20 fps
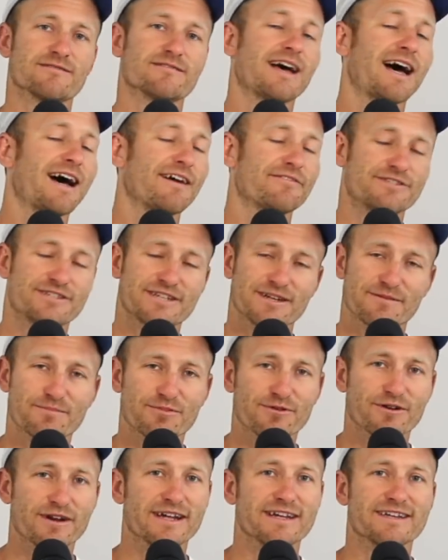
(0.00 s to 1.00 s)
lavishing
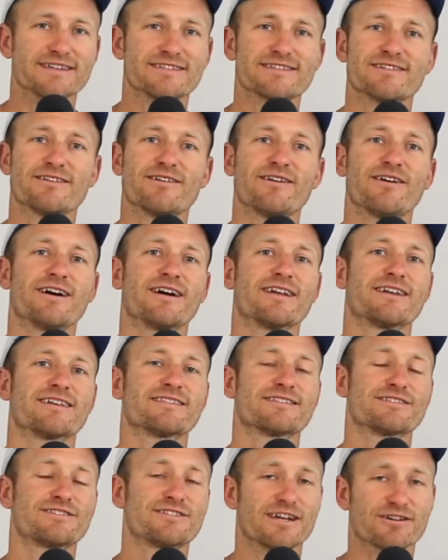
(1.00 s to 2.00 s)
praise on
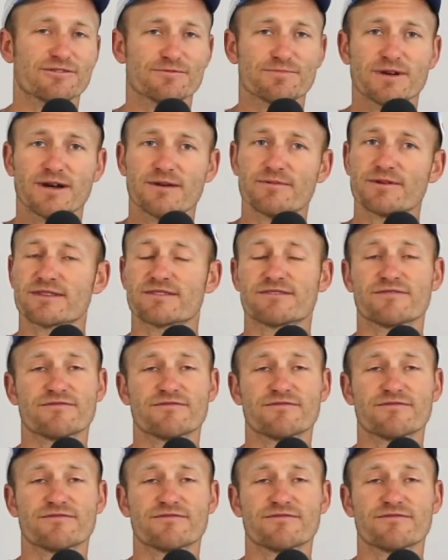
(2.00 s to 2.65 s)
the Czech Republic,